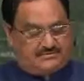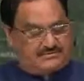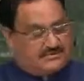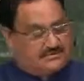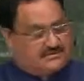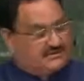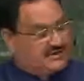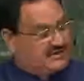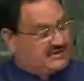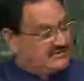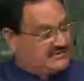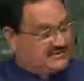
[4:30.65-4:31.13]

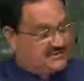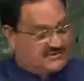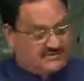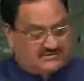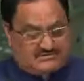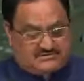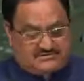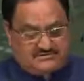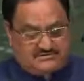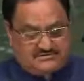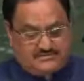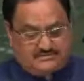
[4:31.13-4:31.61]
Mr.
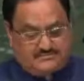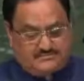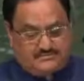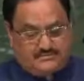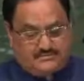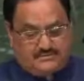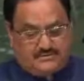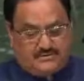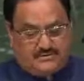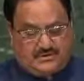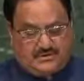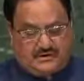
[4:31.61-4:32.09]
President,
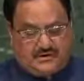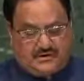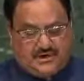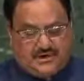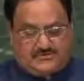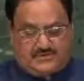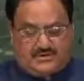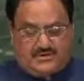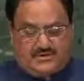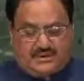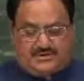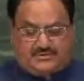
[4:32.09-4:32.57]

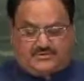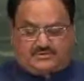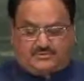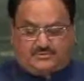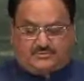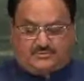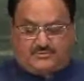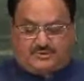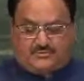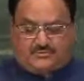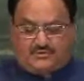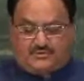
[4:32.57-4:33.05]
I would
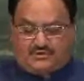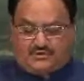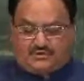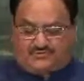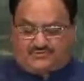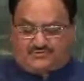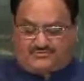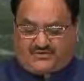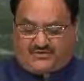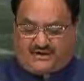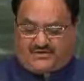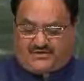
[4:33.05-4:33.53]
like to
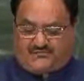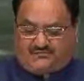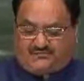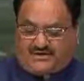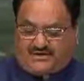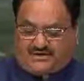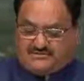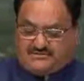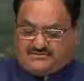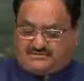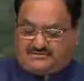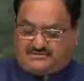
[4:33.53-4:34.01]
propose
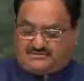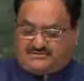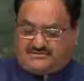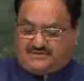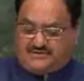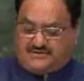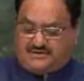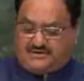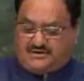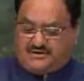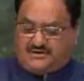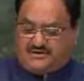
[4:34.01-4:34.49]
5
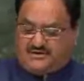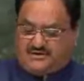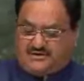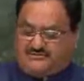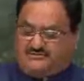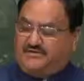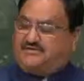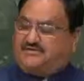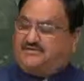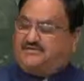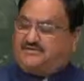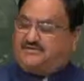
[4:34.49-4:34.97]
ways
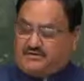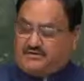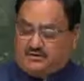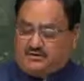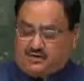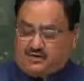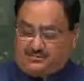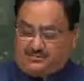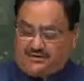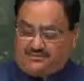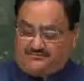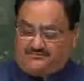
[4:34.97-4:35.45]
in which the
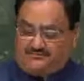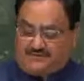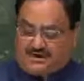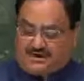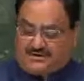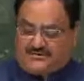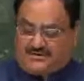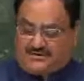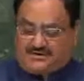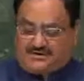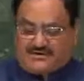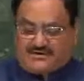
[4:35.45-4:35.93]
global
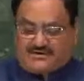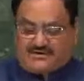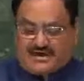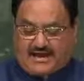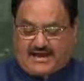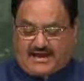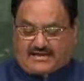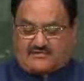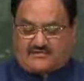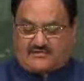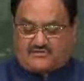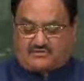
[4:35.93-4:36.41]
family
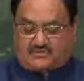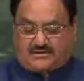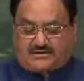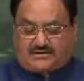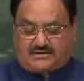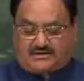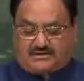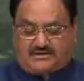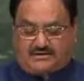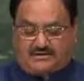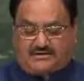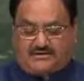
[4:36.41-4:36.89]
can act
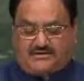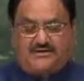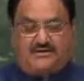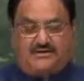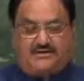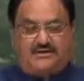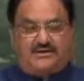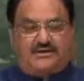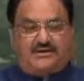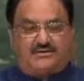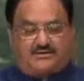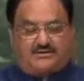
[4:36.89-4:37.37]
together
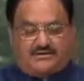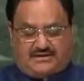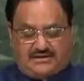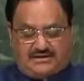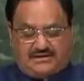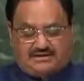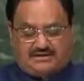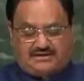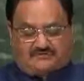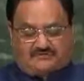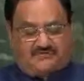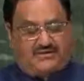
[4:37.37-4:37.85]
in
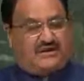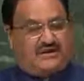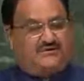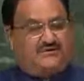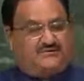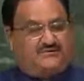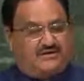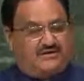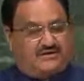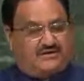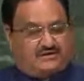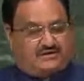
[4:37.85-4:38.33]
the next
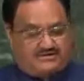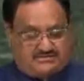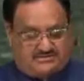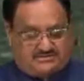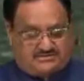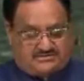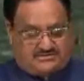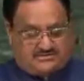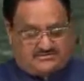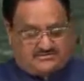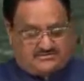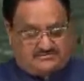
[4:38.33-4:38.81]
5
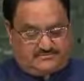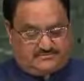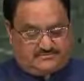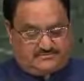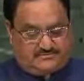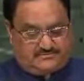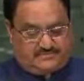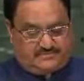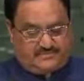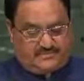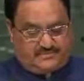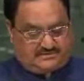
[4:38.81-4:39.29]
years.
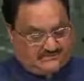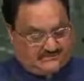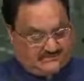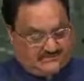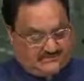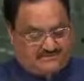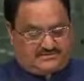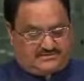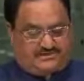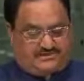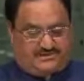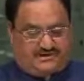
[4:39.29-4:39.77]

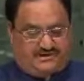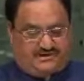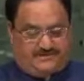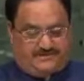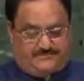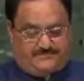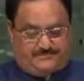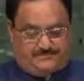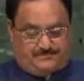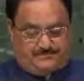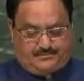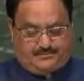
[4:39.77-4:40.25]

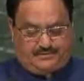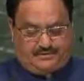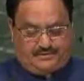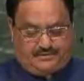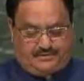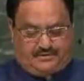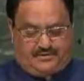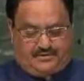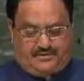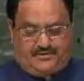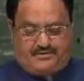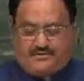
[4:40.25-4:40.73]
Firstly,
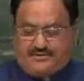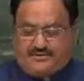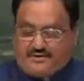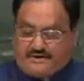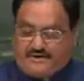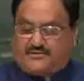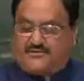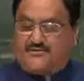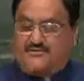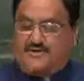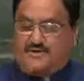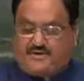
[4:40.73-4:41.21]

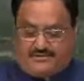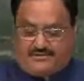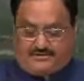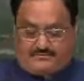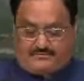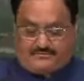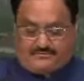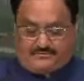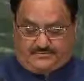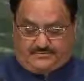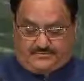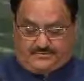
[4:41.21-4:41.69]
we
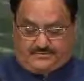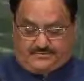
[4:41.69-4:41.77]
agree